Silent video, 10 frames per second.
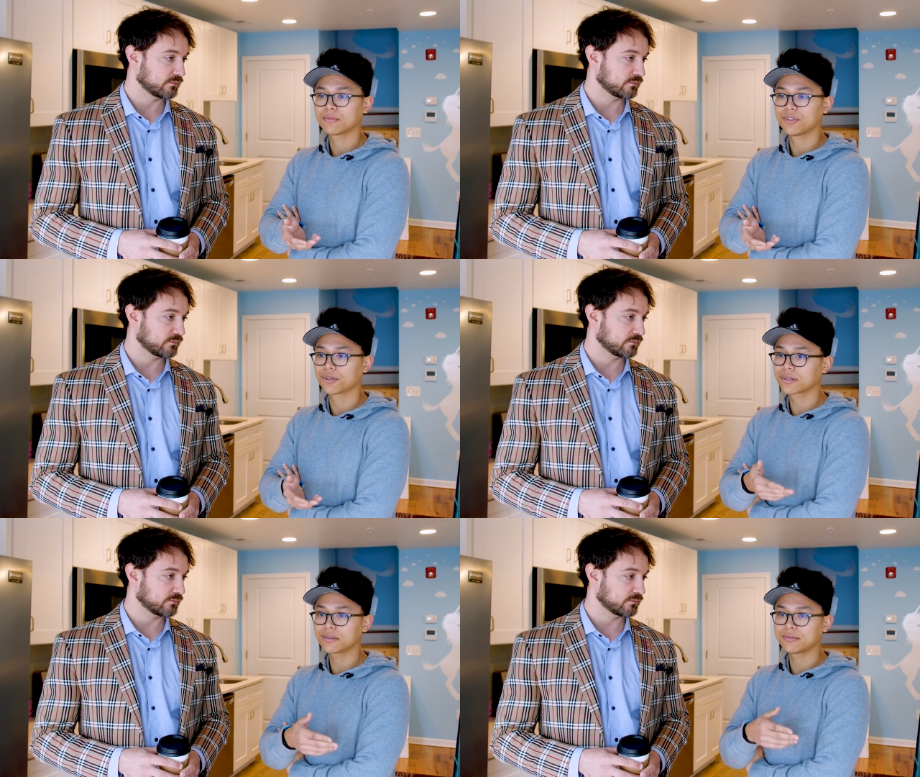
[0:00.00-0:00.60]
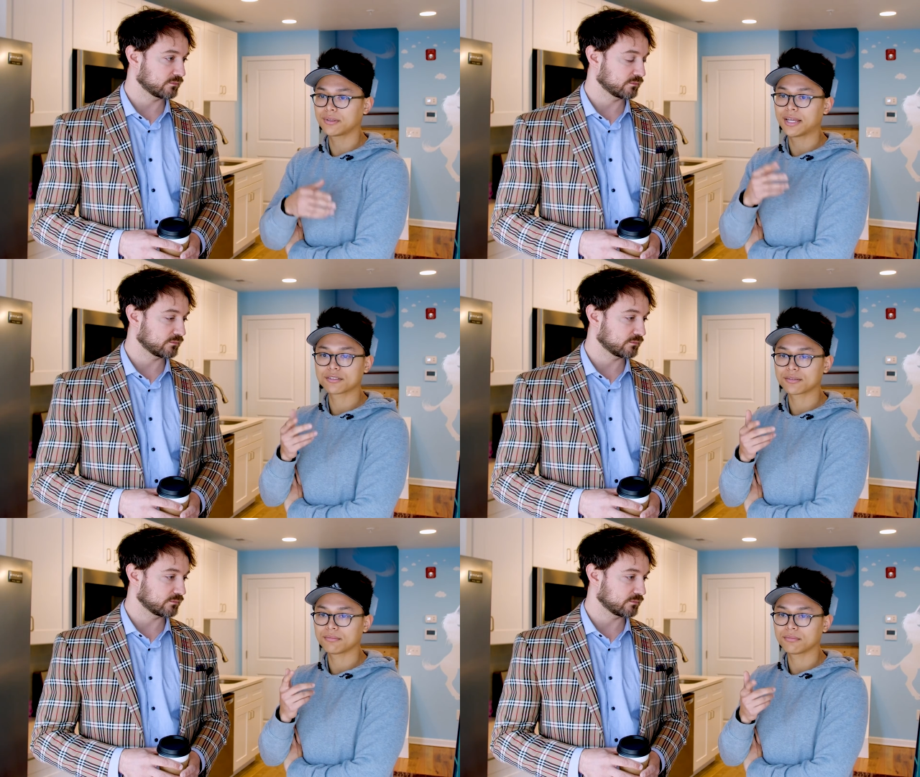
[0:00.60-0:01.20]
Speaker 1: you're,
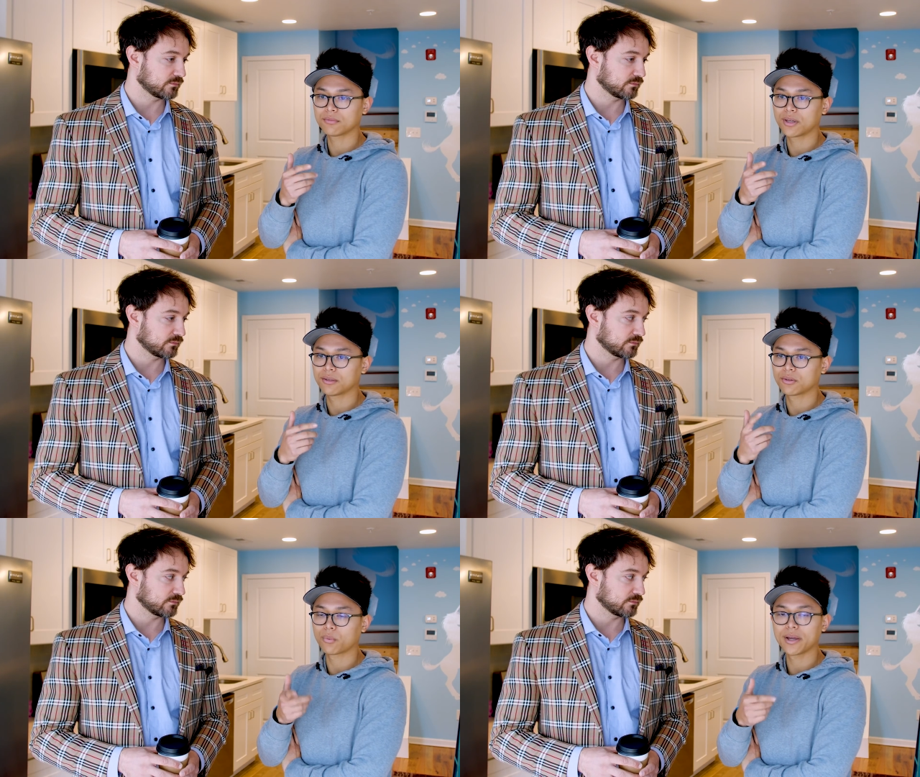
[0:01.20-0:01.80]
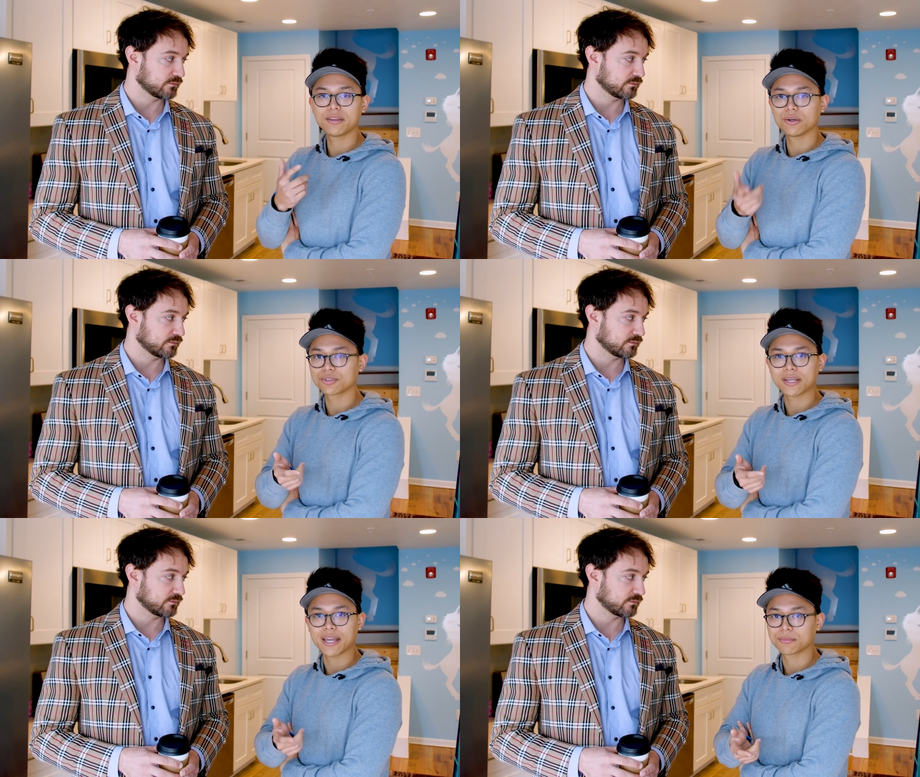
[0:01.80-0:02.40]
it's the way
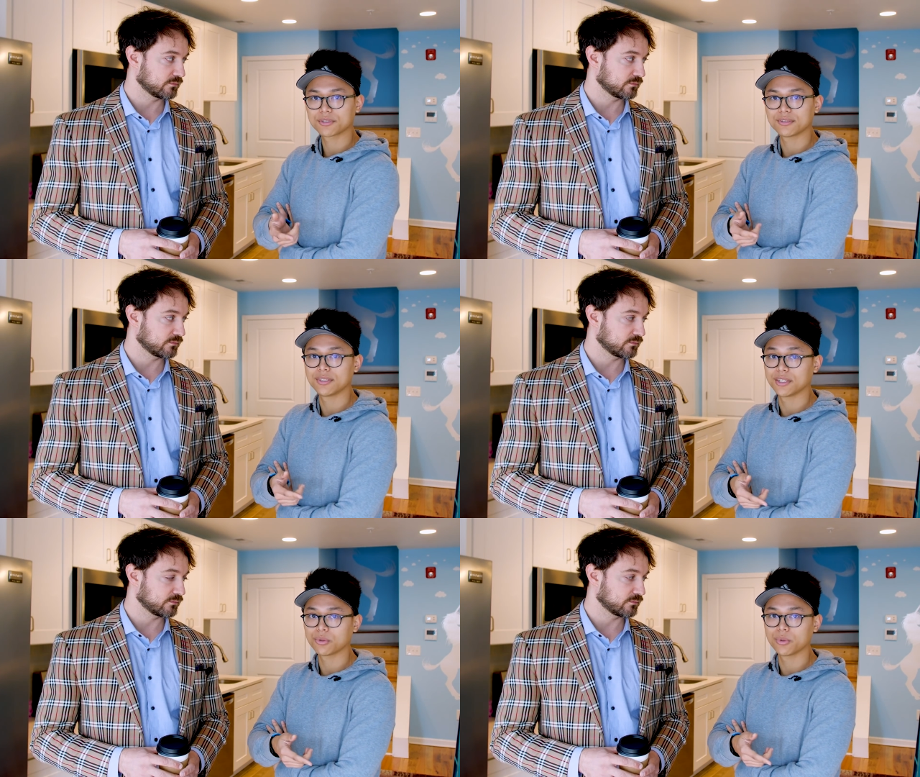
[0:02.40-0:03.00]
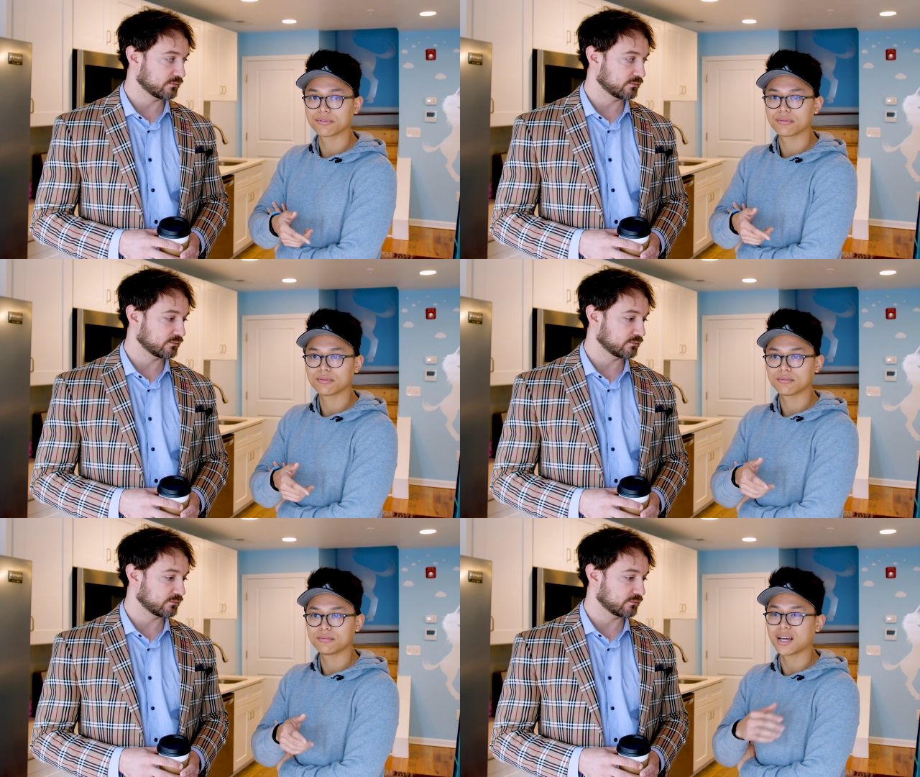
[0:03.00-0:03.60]
those cameras deal
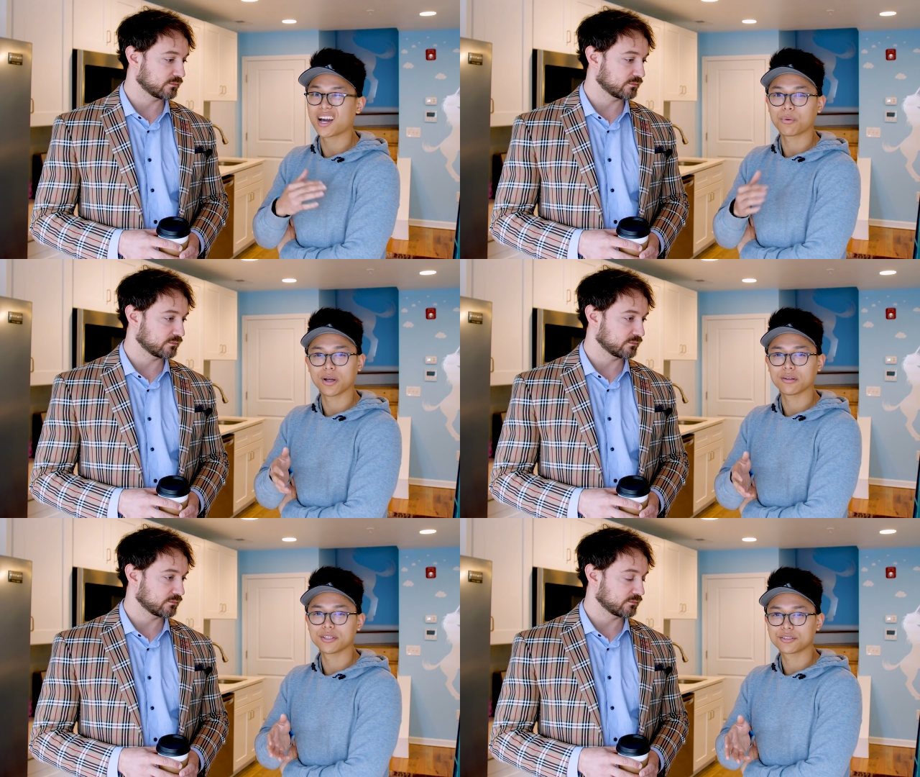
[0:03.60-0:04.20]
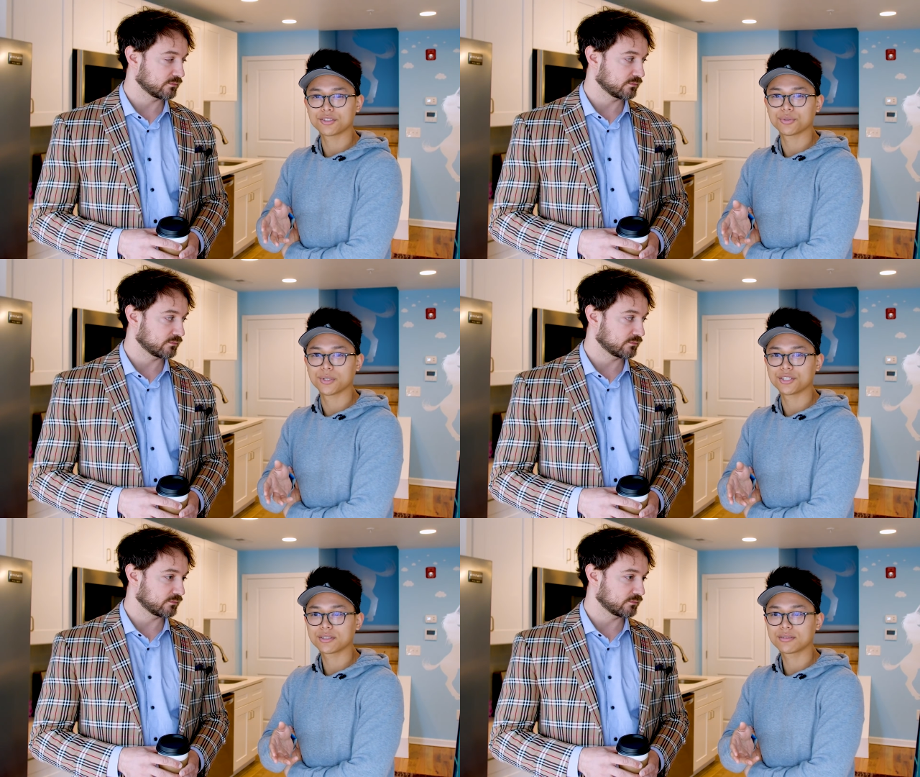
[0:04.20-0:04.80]
with not well-lit
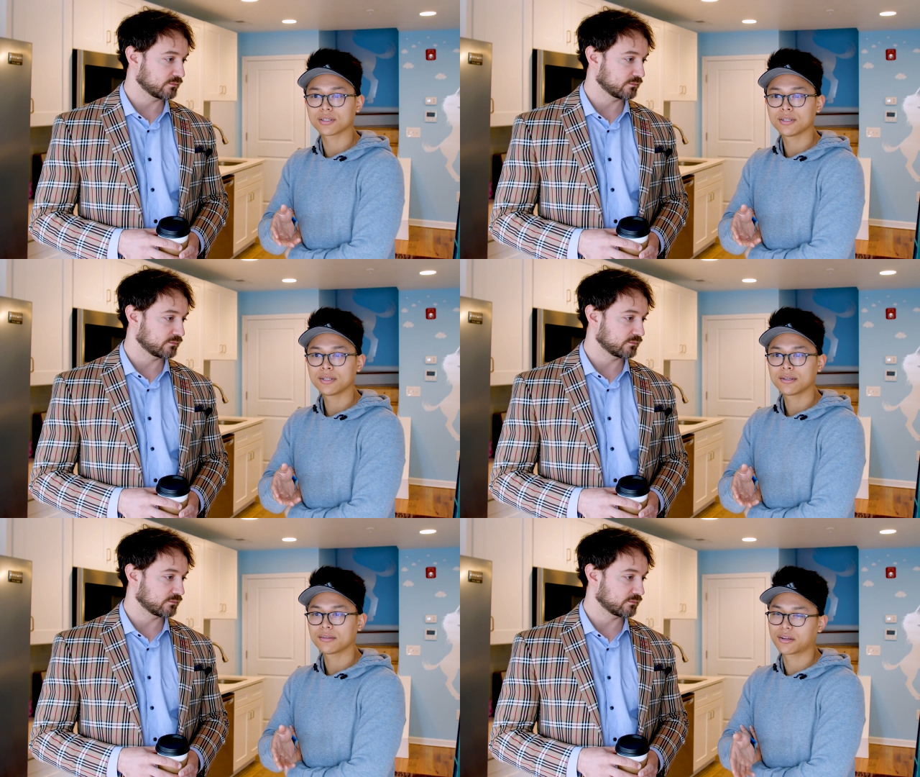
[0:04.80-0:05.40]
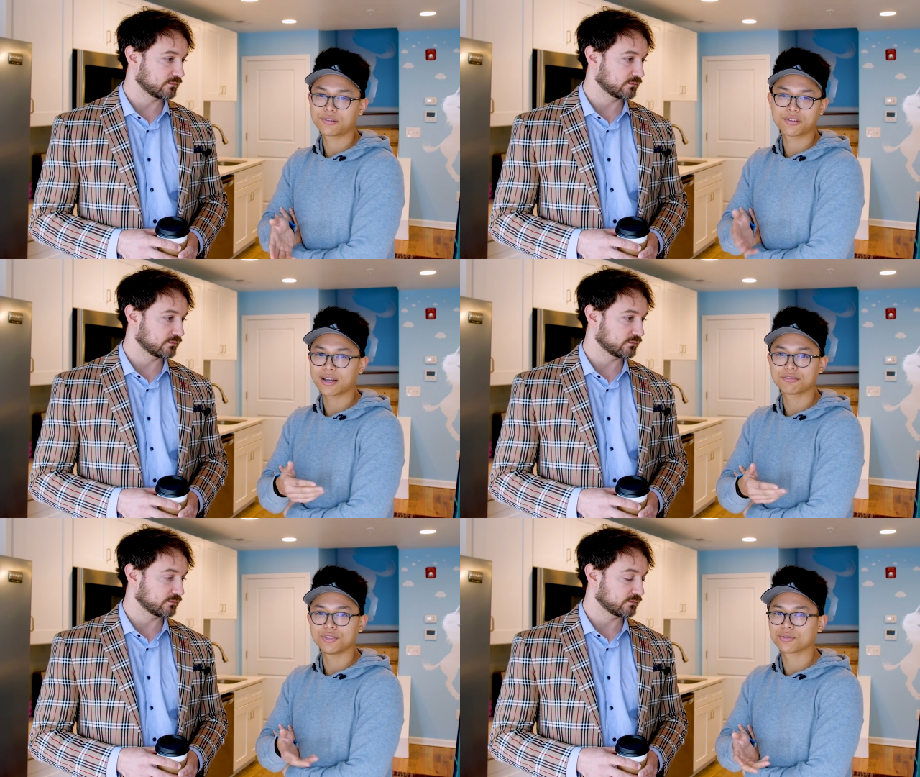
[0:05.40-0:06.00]
situations, they're, they're
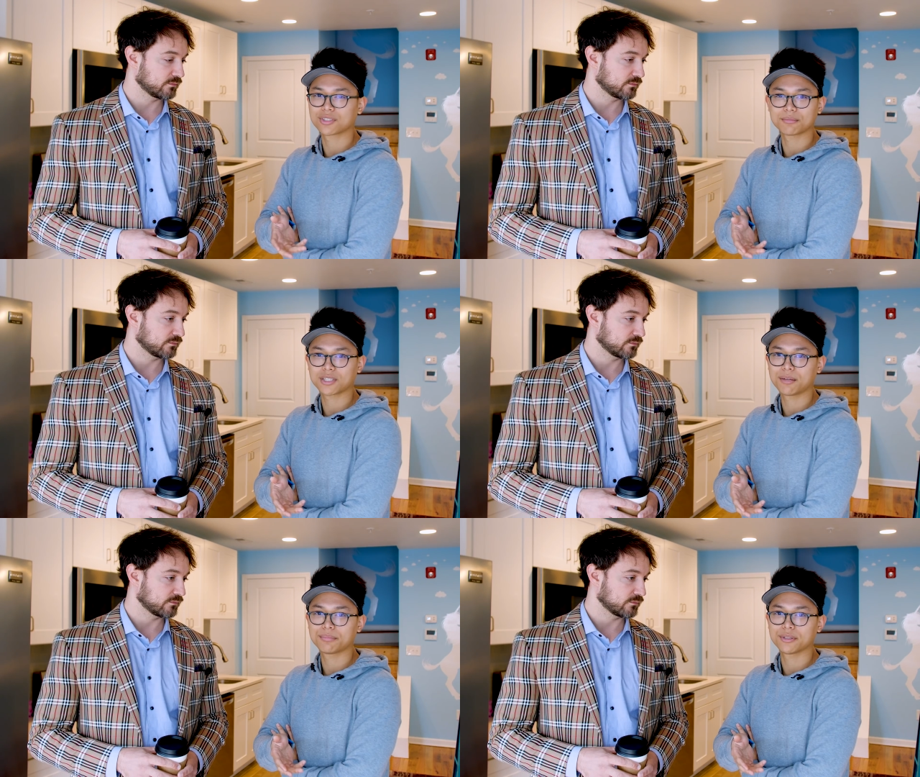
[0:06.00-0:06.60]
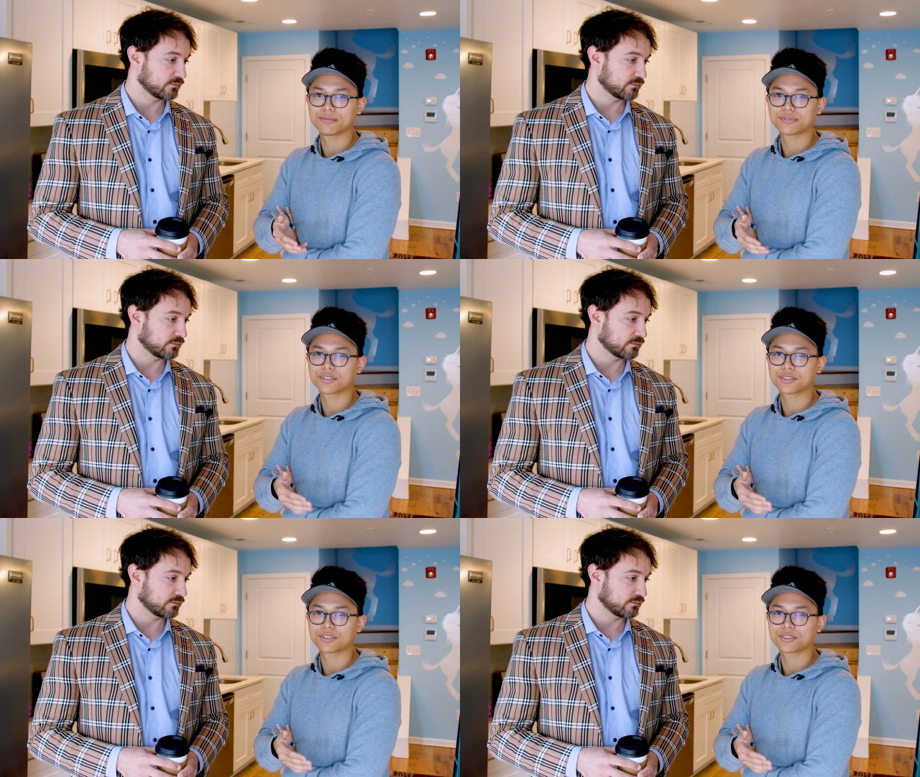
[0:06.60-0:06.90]
gonna have to use some type of